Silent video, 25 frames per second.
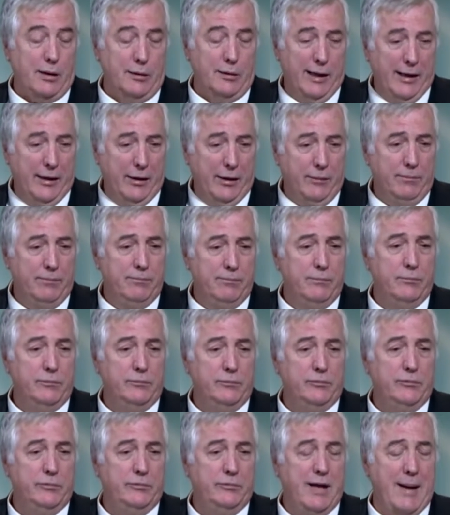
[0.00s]
later
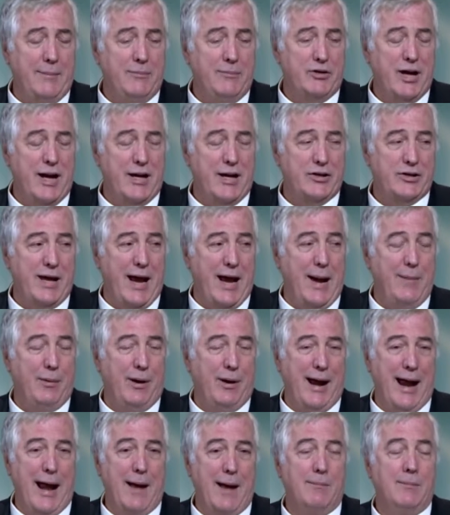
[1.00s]
name changed to
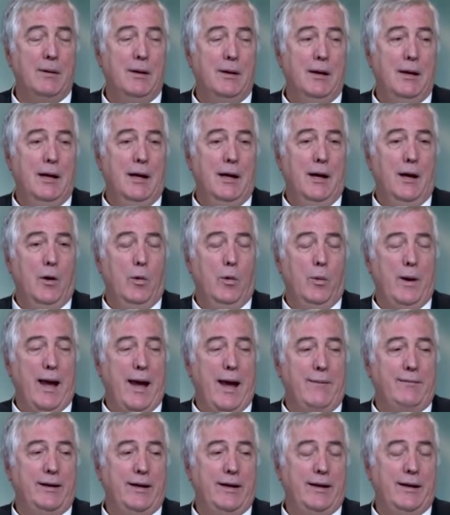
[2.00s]
Abraham,
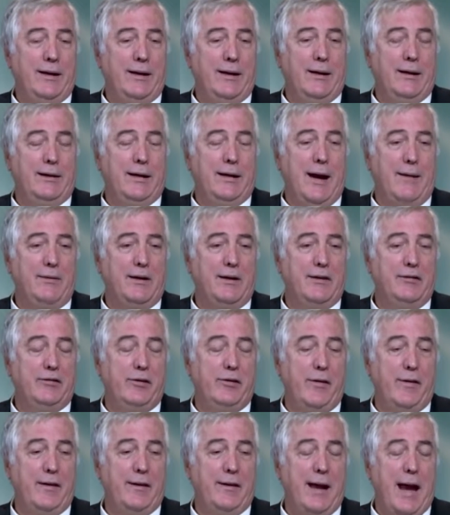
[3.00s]
we have a covenant
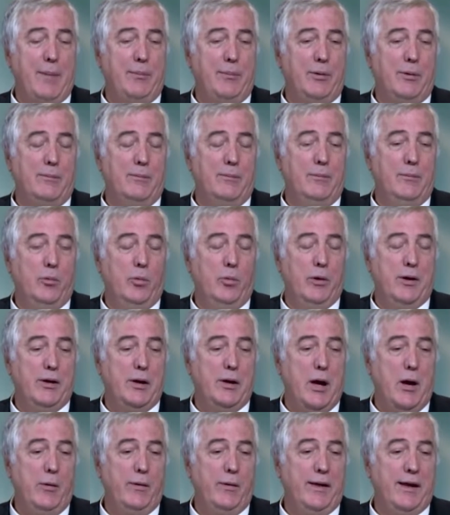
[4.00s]
so that Abram would
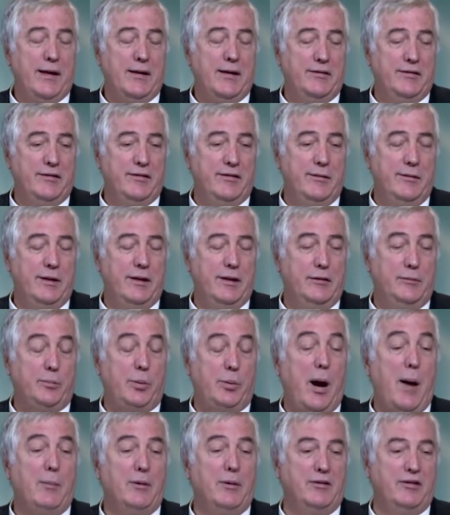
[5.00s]
know that his, his
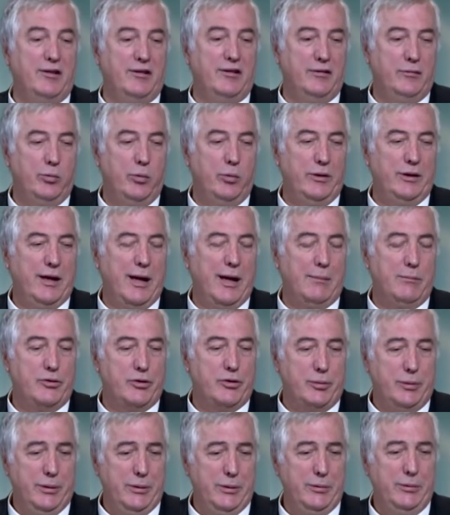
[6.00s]
promises would come
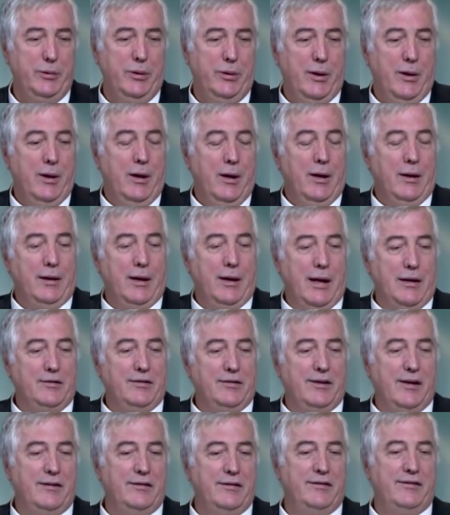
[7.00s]
true.
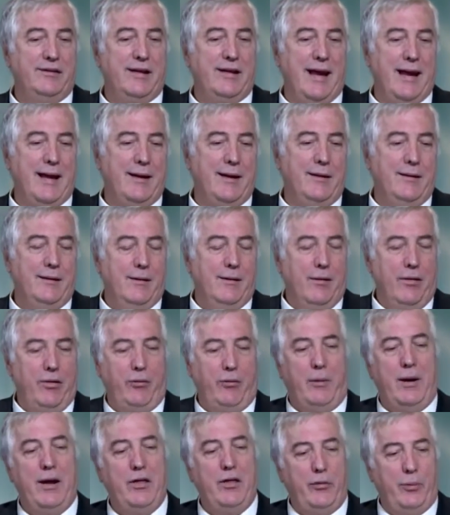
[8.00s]
God says, take
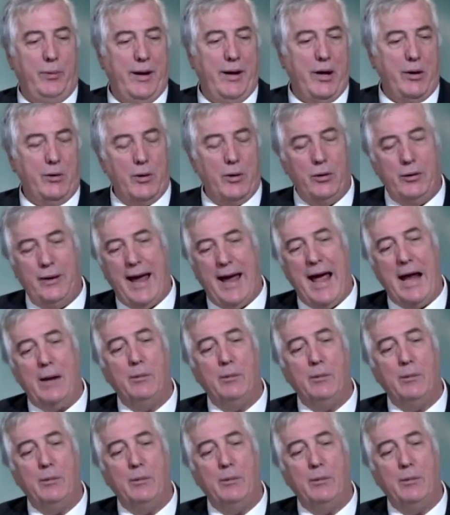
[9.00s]
three three year old